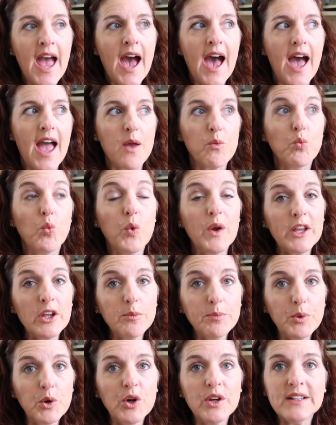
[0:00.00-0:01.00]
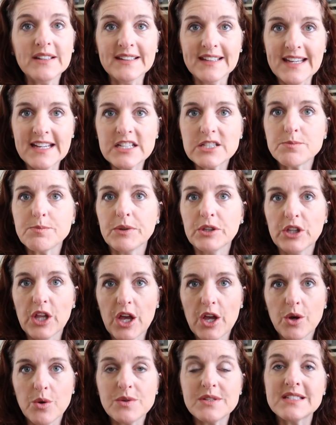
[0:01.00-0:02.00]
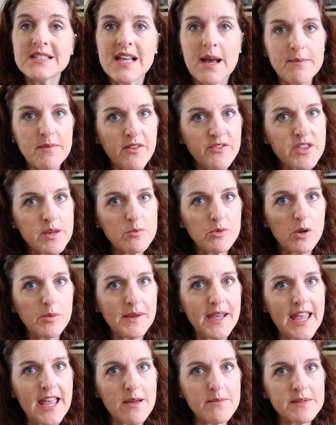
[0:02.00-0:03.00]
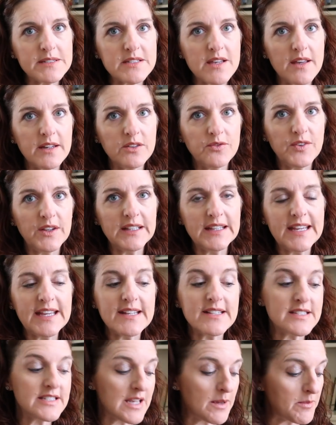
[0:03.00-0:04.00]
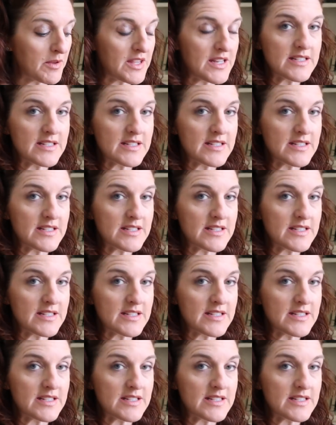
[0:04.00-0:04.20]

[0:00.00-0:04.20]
I will put links below. Some of them will be Amazon affiliates. Some